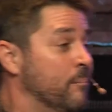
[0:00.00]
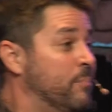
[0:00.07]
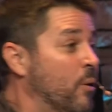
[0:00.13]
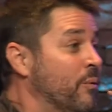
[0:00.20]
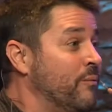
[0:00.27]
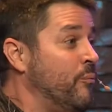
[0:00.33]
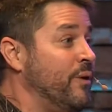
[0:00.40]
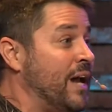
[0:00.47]

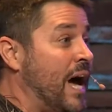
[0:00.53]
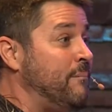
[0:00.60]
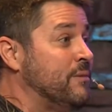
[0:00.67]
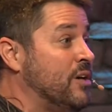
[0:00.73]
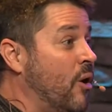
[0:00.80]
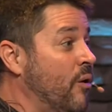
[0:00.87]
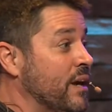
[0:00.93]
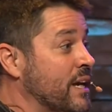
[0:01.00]
But when, when
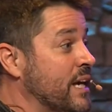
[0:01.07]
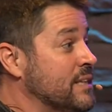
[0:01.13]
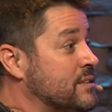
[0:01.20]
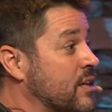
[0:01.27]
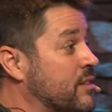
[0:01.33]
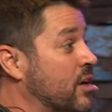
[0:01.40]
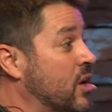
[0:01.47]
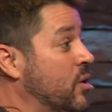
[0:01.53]
I'm going
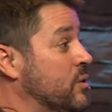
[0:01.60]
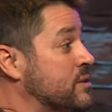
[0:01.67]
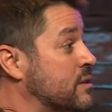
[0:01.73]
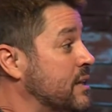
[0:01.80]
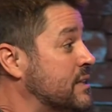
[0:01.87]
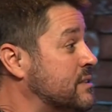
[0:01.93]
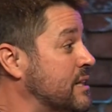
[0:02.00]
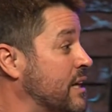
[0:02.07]
into those,
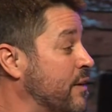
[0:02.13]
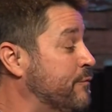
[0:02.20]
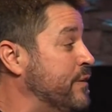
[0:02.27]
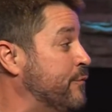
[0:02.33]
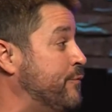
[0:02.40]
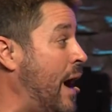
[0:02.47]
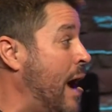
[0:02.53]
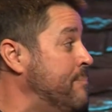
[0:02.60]
listen, if,
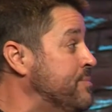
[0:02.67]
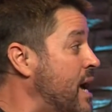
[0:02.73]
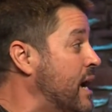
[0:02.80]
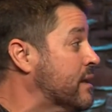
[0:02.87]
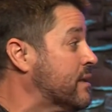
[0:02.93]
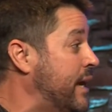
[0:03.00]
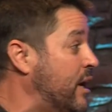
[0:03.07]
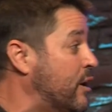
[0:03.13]
if I'm
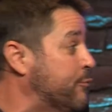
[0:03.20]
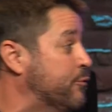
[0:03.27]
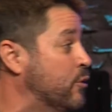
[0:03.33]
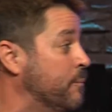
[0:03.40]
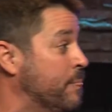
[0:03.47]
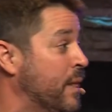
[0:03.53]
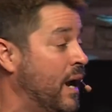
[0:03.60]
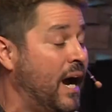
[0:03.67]
not
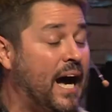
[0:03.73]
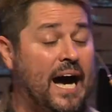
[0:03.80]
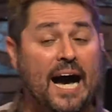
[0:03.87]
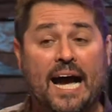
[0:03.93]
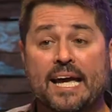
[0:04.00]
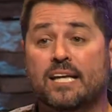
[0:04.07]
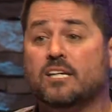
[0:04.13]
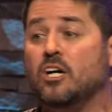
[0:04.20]
careful,
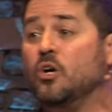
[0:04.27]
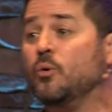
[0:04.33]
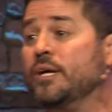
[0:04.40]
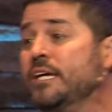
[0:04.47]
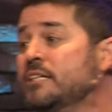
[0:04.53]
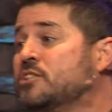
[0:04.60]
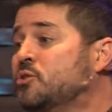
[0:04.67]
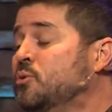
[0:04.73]
I go
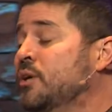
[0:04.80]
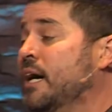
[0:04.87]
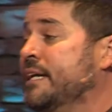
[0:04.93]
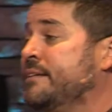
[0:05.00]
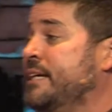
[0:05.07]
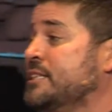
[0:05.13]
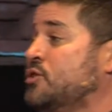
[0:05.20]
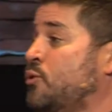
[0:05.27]
into a
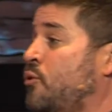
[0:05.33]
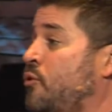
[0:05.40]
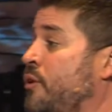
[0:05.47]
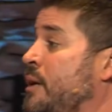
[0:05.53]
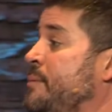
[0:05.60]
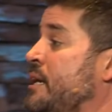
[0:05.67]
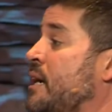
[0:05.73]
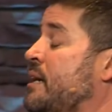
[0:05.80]

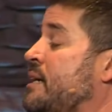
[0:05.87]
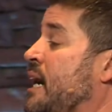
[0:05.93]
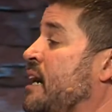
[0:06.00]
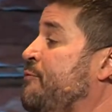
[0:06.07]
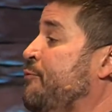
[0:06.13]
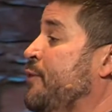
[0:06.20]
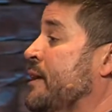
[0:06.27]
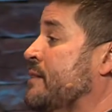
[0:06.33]
disagreement, a
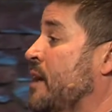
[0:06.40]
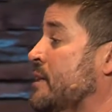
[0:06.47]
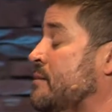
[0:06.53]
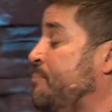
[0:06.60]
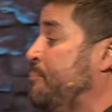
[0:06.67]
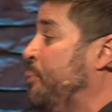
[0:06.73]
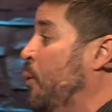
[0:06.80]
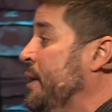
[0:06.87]
conflict, a
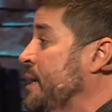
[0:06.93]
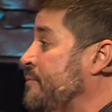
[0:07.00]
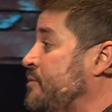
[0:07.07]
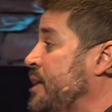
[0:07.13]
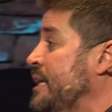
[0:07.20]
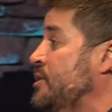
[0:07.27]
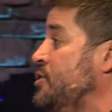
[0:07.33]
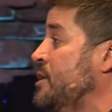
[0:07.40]
point of
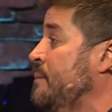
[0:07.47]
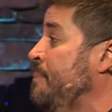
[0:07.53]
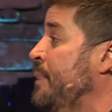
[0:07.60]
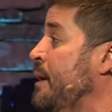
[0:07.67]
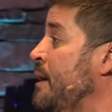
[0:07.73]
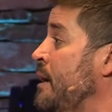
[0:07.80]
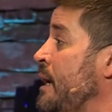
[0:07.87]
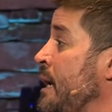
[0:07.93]
tension,
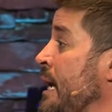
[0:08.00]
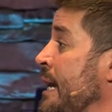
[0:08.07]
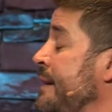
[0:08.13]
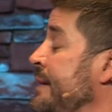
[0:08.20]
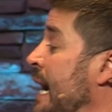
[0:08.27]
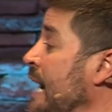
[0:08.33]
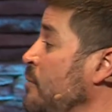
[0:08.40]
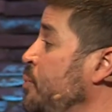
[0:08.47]

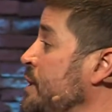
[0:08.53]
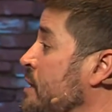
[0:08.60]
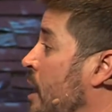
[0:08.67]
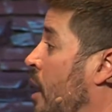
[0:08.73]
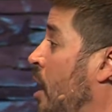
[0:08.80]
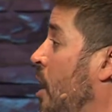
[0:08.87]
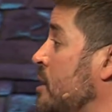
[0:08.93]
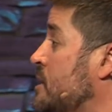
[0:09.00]
not with the
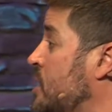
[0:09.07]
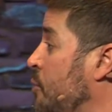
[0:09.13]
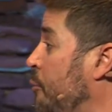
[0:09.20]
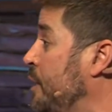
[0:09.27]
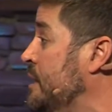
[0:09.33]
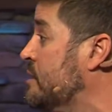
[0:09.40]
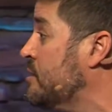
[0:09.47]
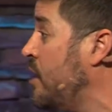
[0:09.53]
heart to
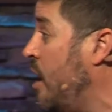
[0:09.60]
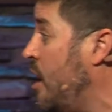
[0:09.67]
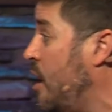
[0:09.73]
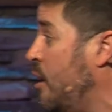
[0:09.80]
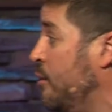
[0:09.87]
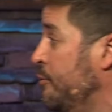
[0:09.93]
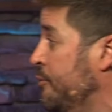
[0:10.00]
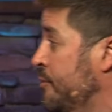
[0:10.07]

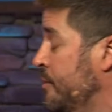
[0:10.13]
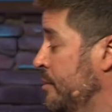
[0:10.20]
resolve,